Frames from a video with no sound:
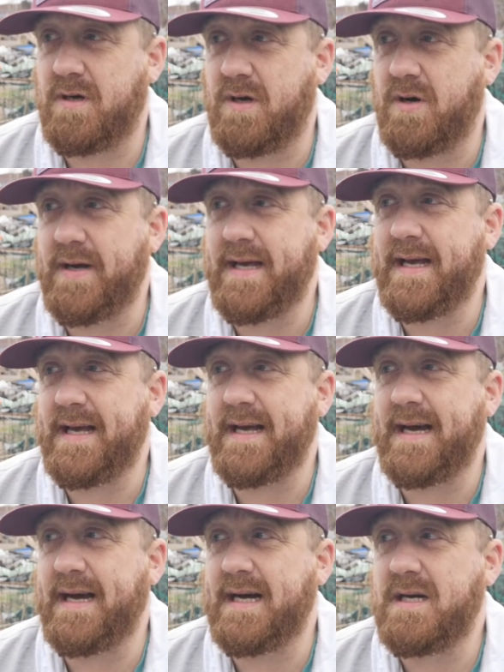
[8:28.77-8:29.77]
I
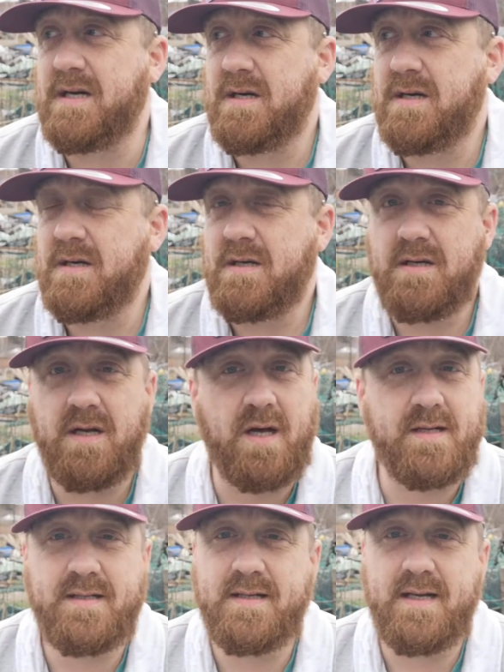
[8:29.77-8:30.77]
hear
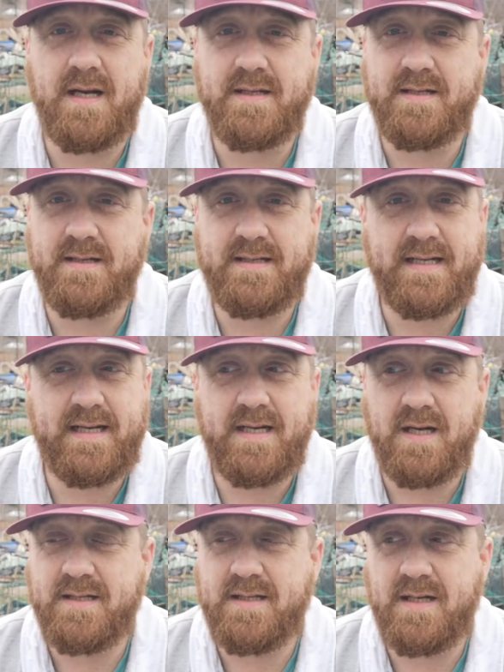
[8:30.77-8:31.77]
lots and lots and see
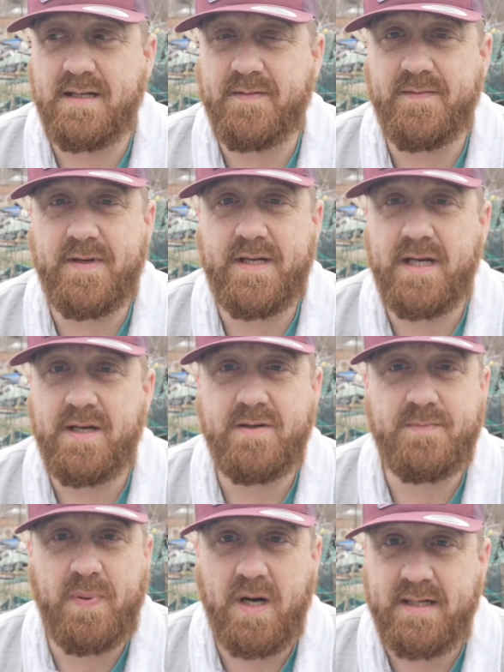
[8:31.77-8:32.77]
lots and lots of
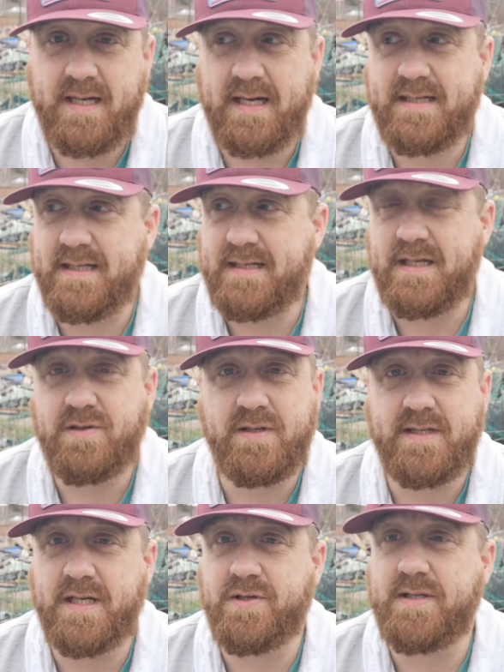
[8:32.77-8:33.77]
videos, podcasts,
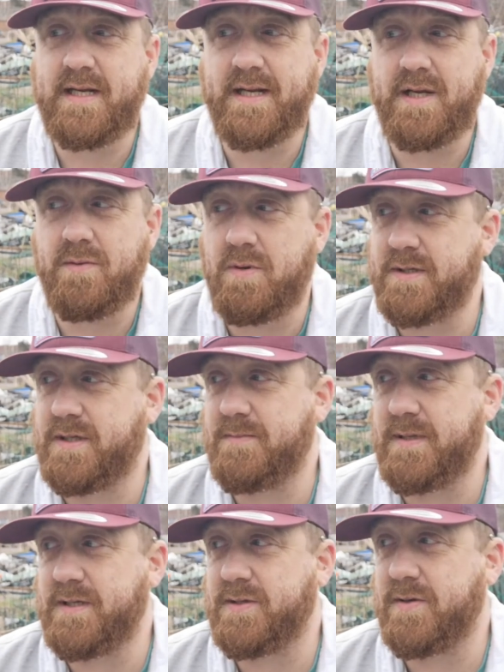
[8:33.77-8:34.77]
etc, telling you what to do
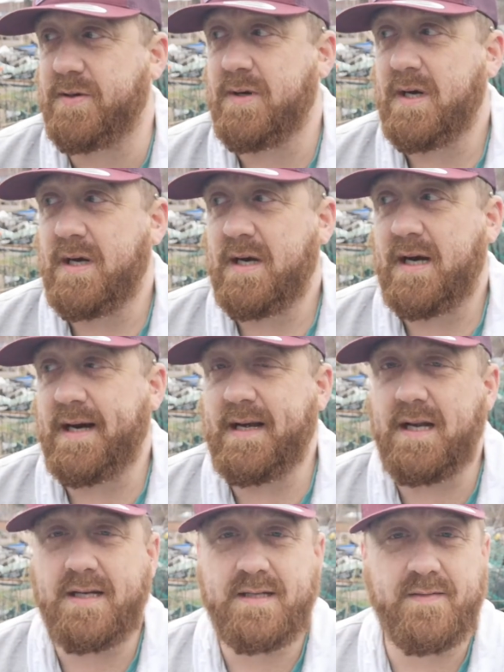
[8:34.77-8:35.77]
with your soil,
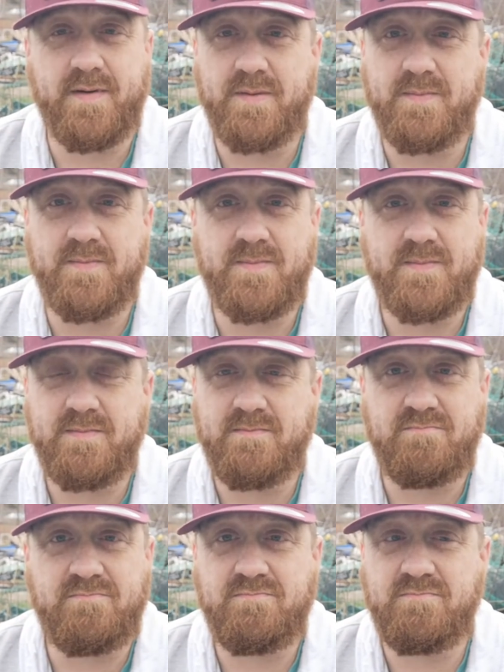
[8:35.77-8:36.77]
and lots of them
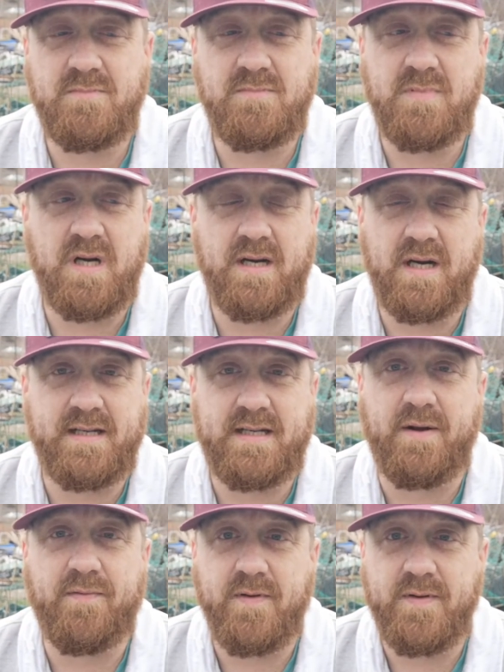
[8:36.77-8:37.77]
are
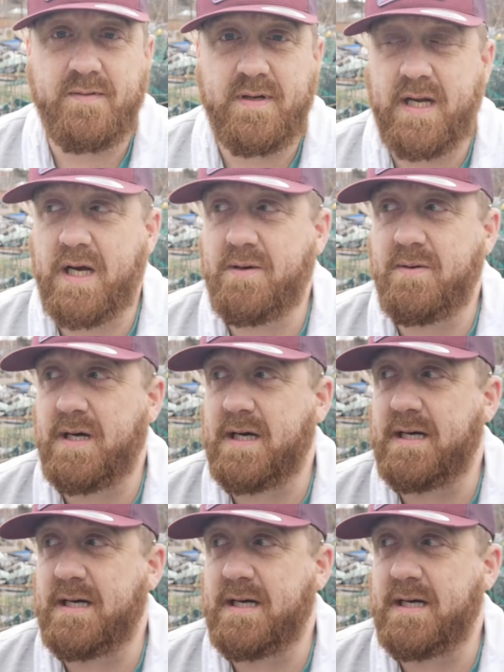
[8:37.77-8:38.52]
different, you know.